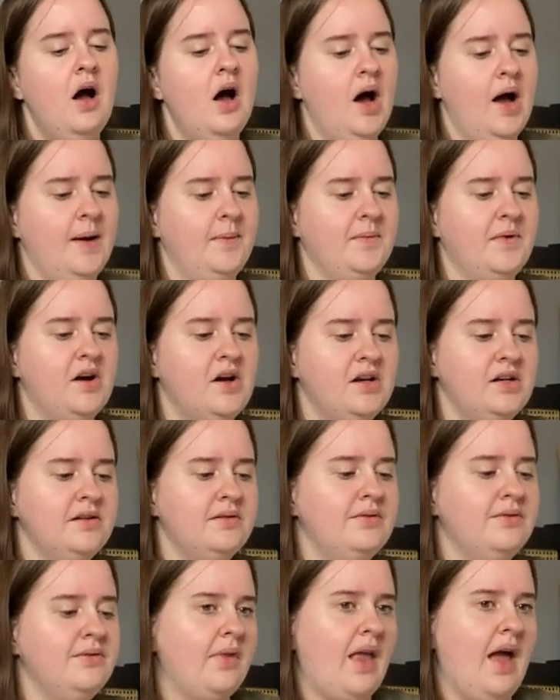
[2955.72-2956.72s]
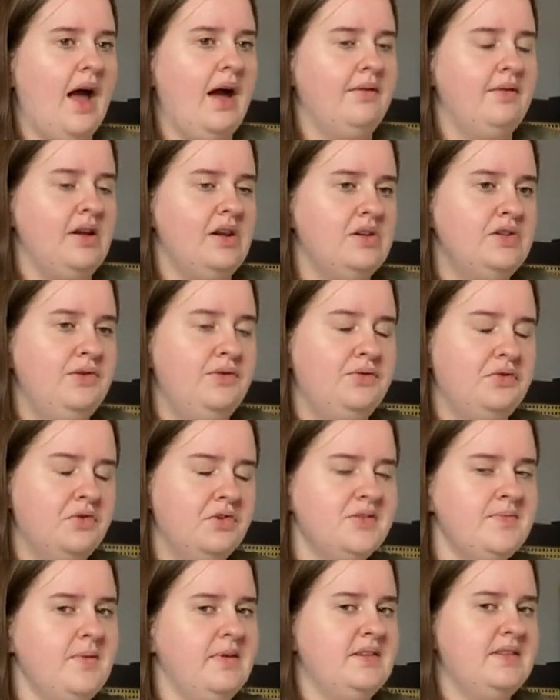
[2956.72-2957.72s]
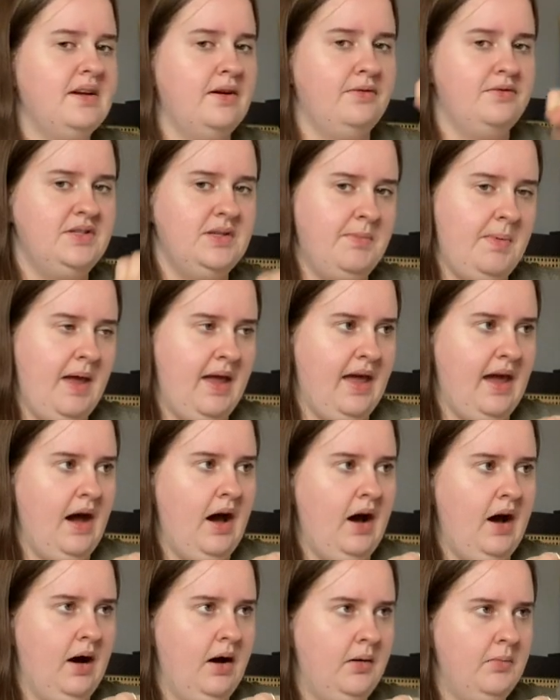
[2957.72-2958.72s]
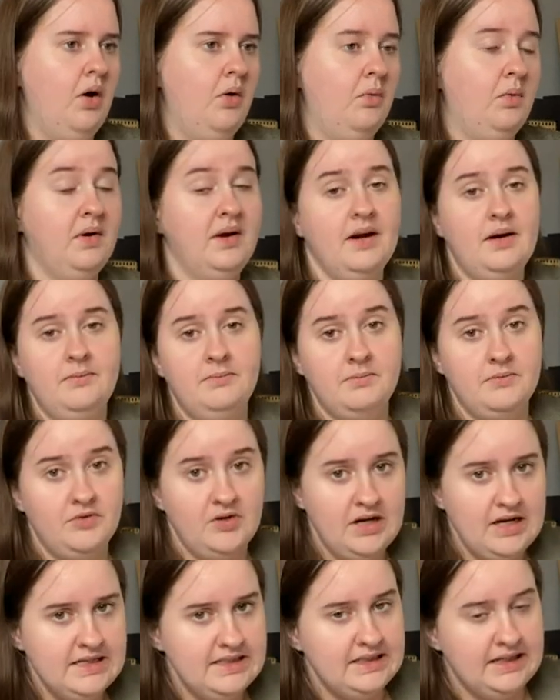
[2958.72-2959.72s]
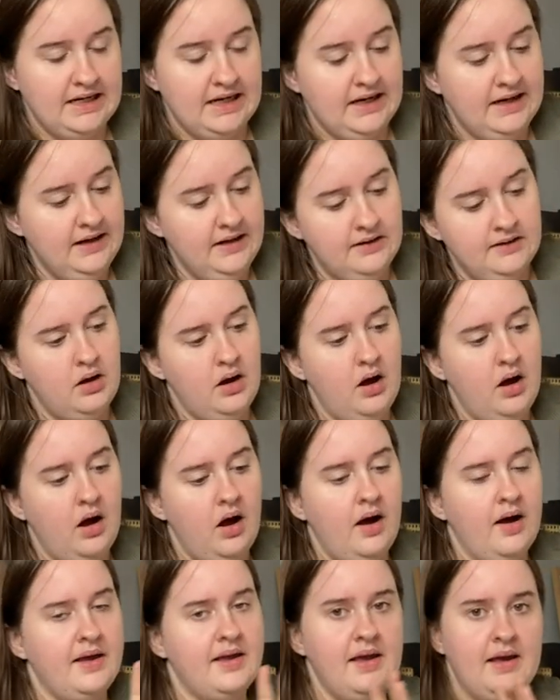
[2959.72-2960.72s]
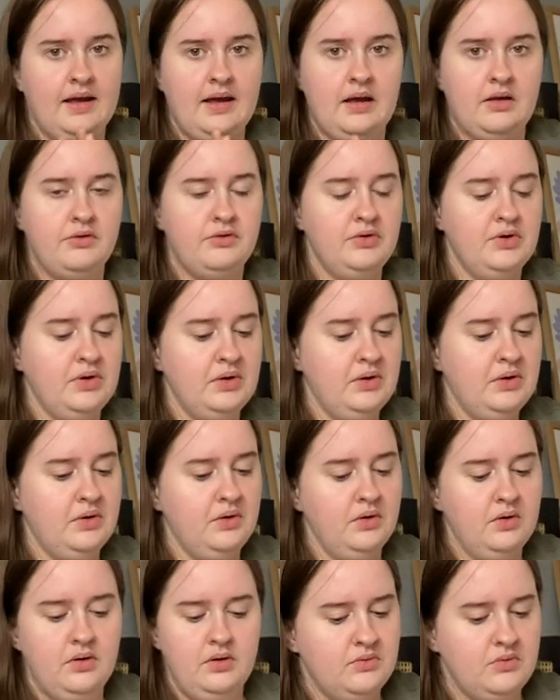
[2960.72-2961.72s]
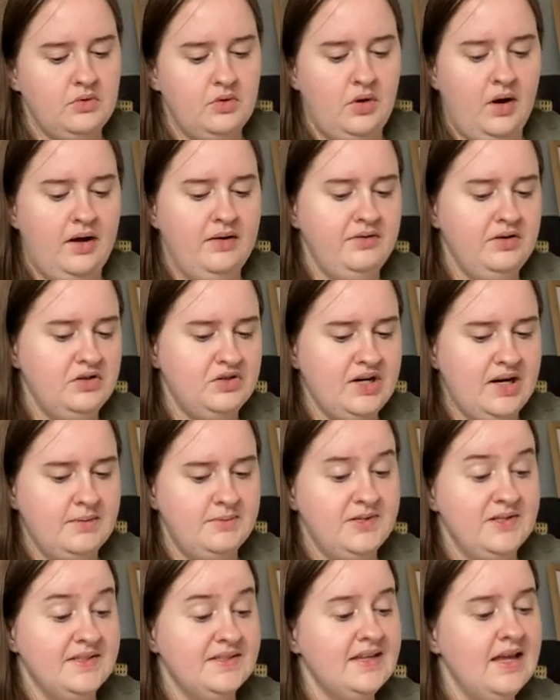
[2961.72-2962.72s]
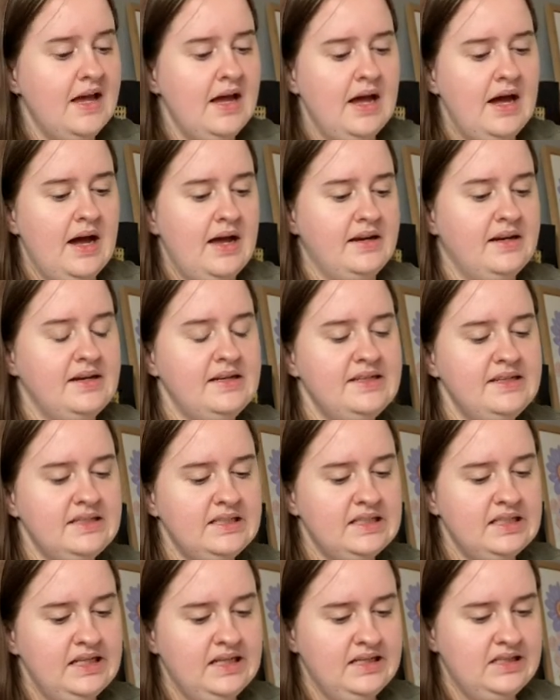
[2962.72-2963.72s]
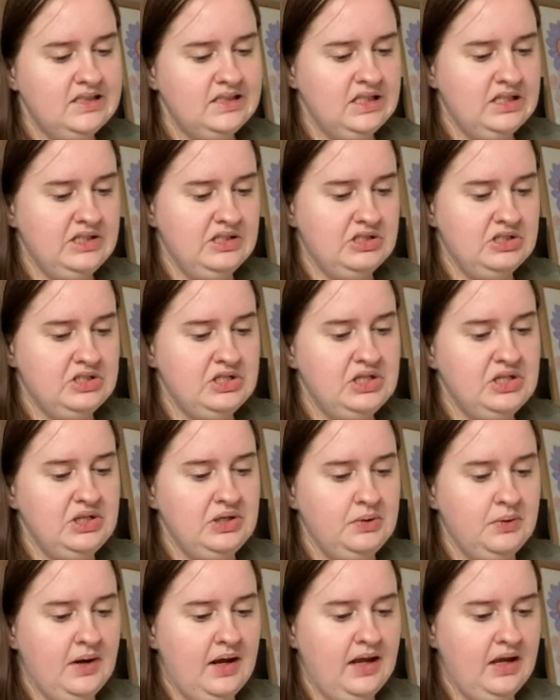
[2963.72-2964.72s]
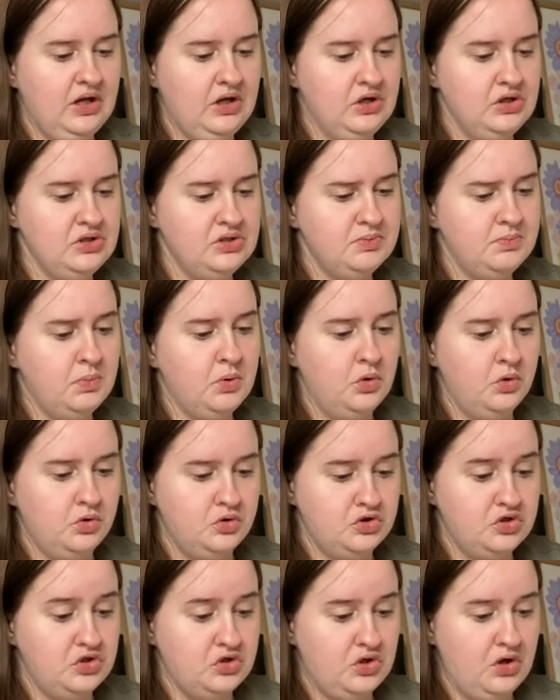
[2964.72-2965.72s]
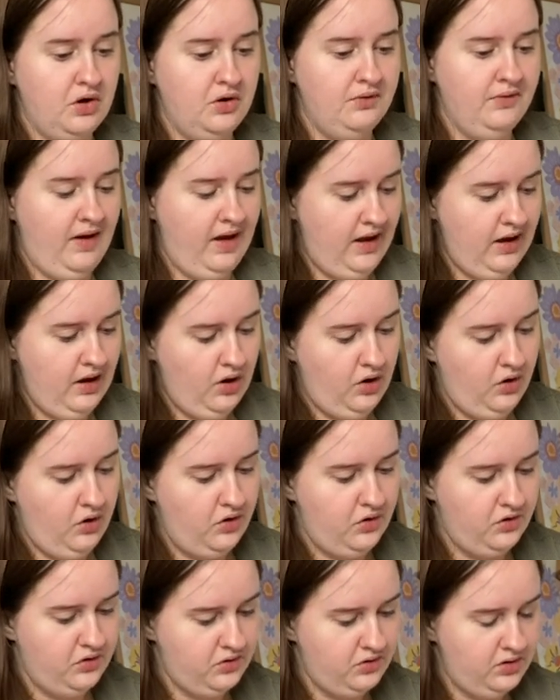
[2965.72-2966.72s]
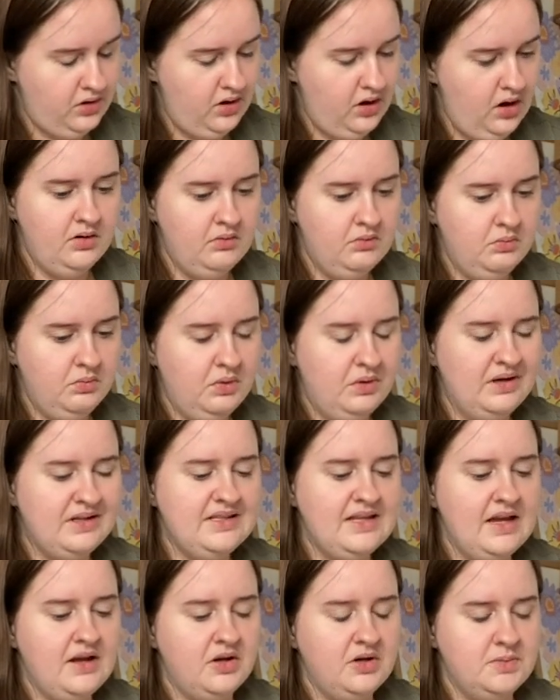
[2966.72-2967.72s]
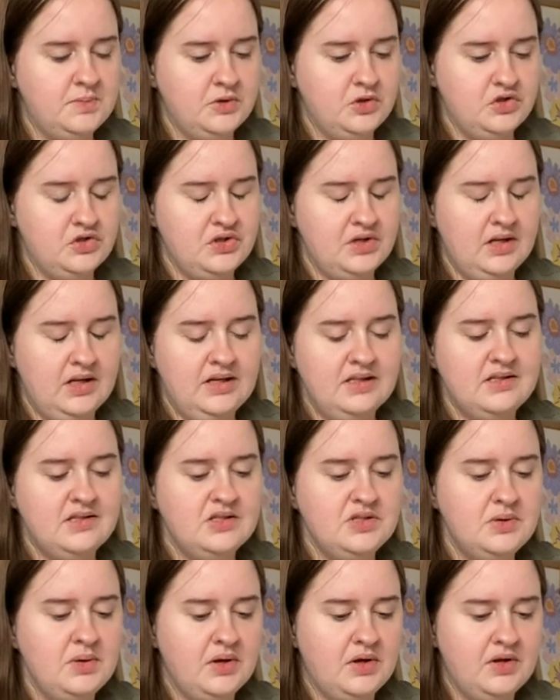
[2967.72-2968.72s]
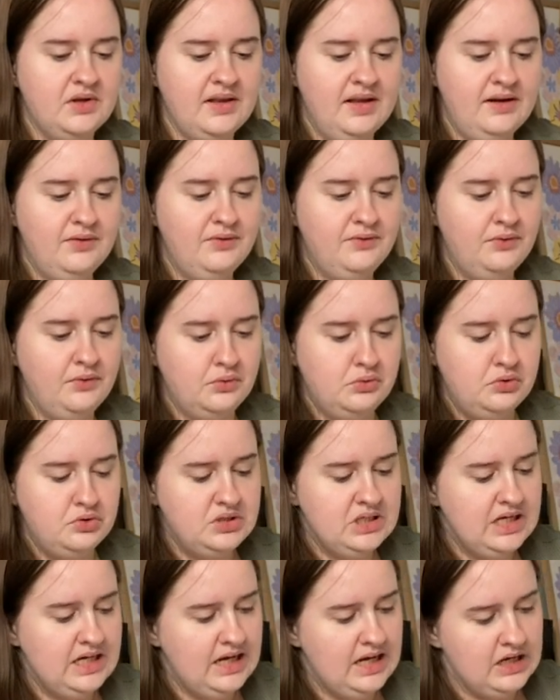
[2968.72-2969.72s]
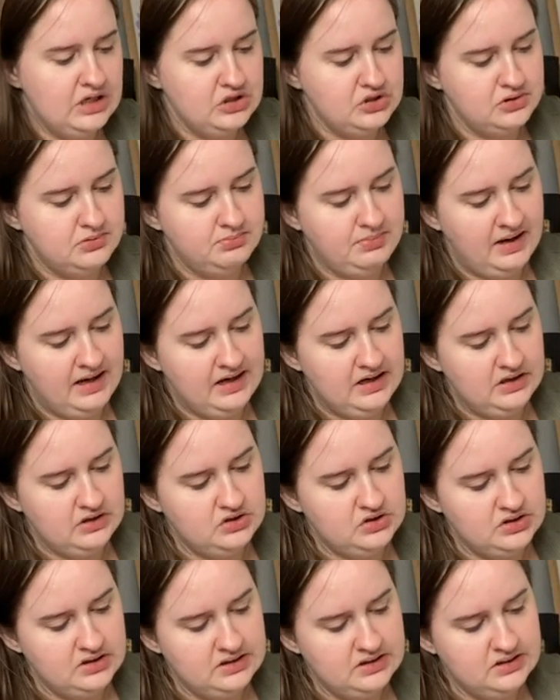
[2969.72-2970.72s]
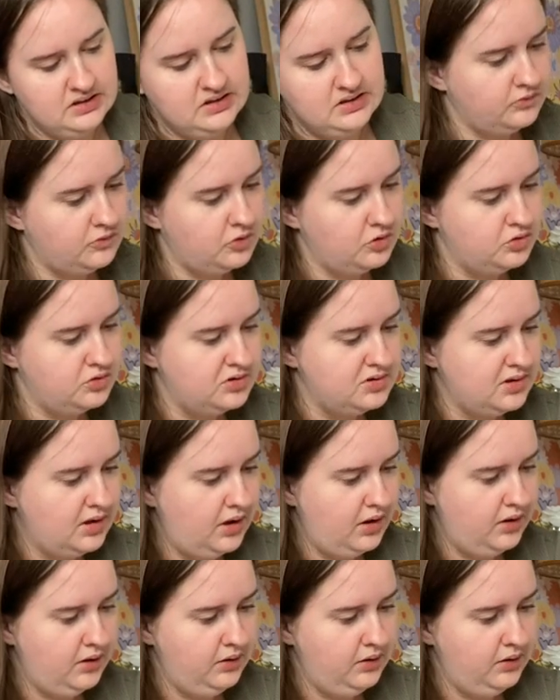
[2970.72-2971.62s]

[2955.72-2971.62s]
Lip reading: I'm kind of having to force myself to pick it up. When I'm reading it, I can get through quite a few chapters, and I did listen to a good portion of it on, well, I say a good portion, I listened to a good like 40-ish pages or so,